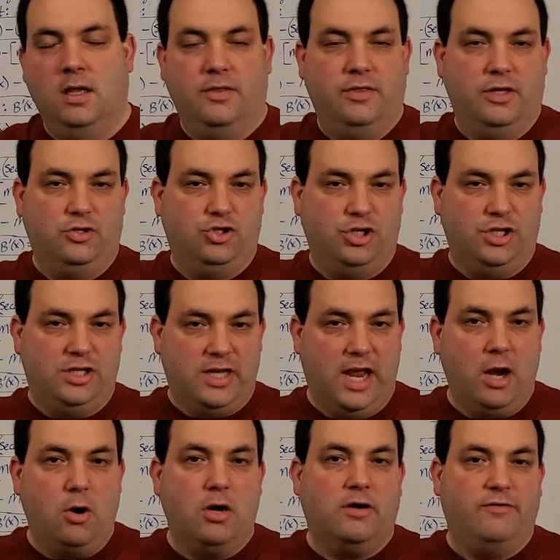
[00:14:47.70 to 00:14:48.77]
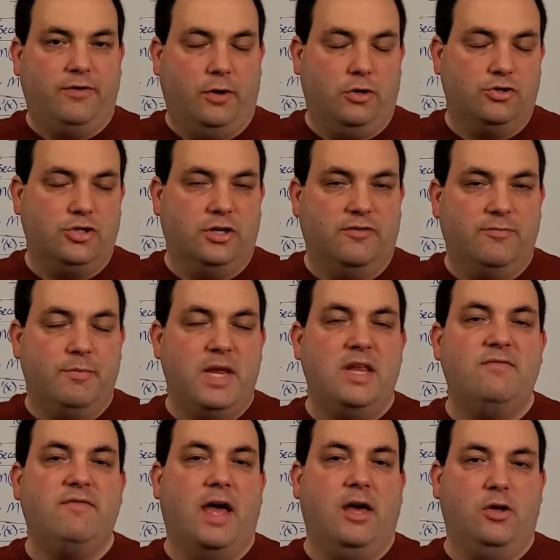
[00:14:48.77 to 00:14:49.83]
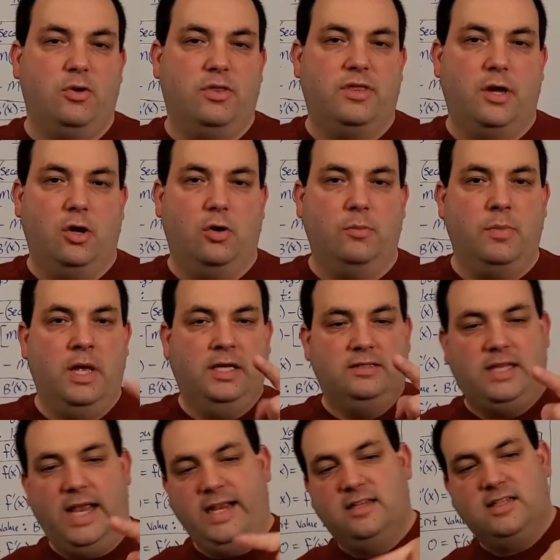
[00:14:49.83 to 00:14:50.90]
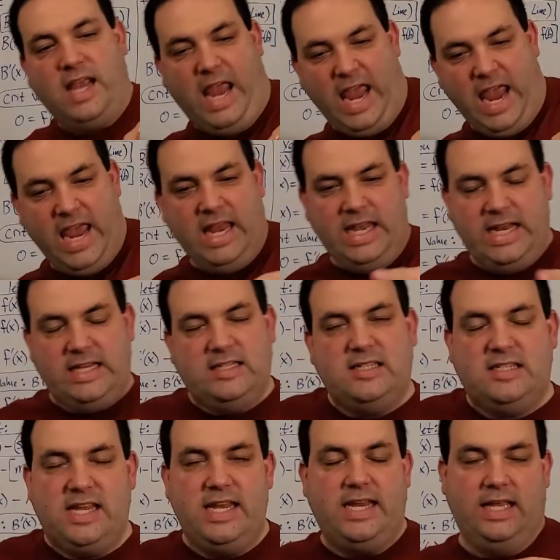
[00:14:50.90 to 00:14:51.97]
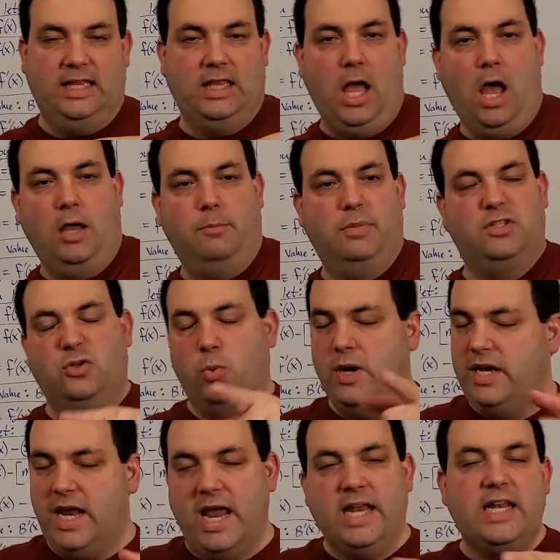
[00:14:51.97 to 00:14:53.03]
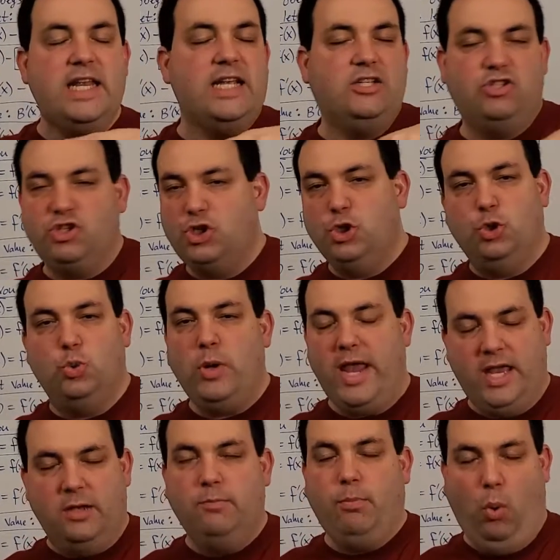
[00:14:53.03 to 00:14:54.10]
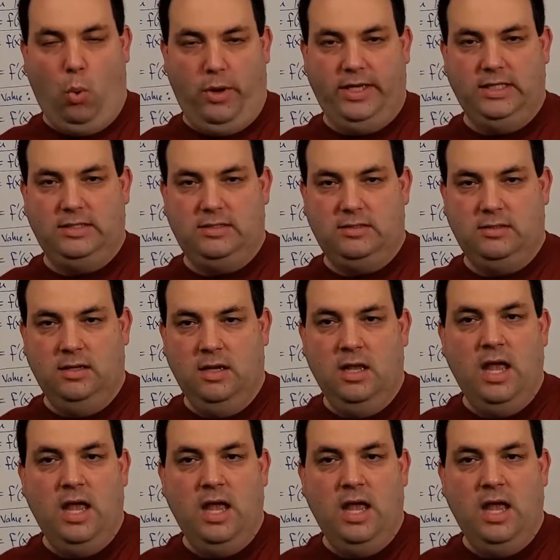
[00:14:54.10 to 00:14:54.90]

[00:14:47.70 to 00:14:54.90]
The generic version of mean value theorem takes any secant line between any 2 endpoints